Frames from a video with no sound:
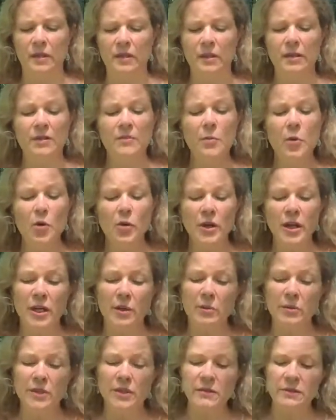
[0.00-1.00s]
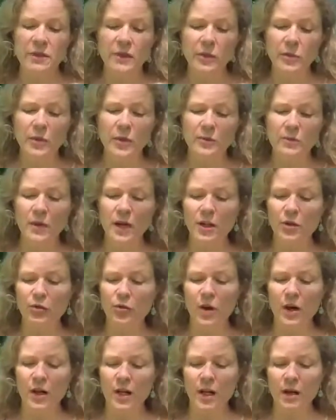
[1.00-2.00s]
This morning was filled with much
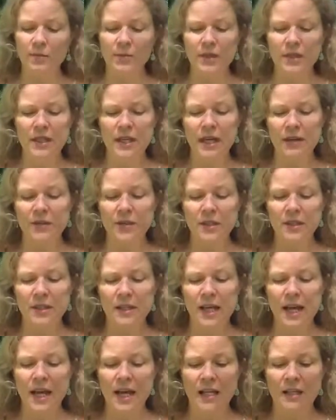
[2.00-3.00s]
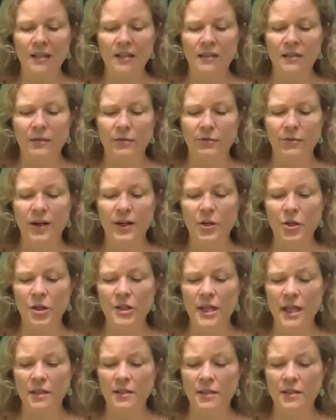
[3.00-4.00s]
running up and down the stairs, the French
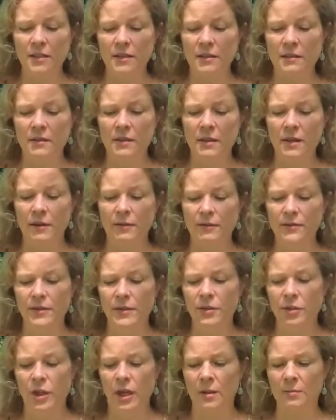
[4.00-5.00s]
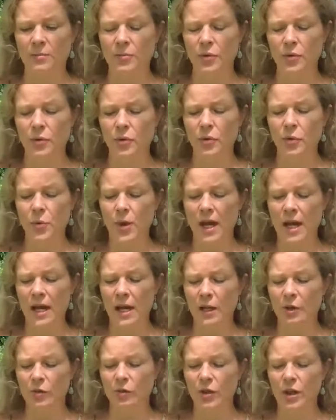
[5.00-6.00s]
scents of shampoo,
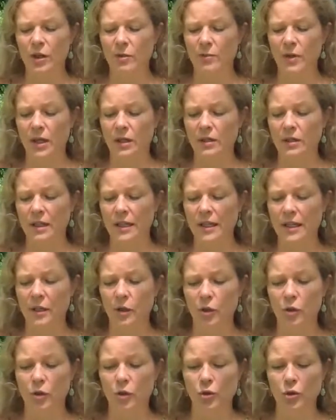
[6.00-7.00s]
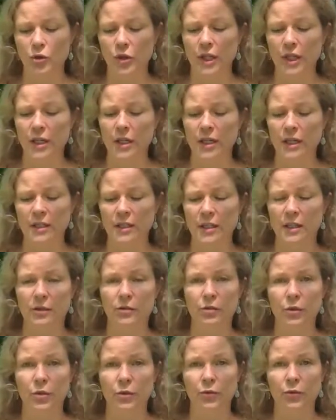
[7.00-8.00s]
hair cream, and clean laundry cutting
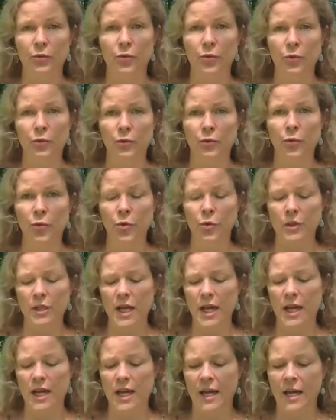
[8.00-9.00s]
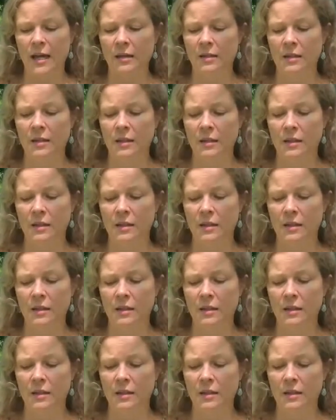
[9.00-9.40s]
through the fraught air.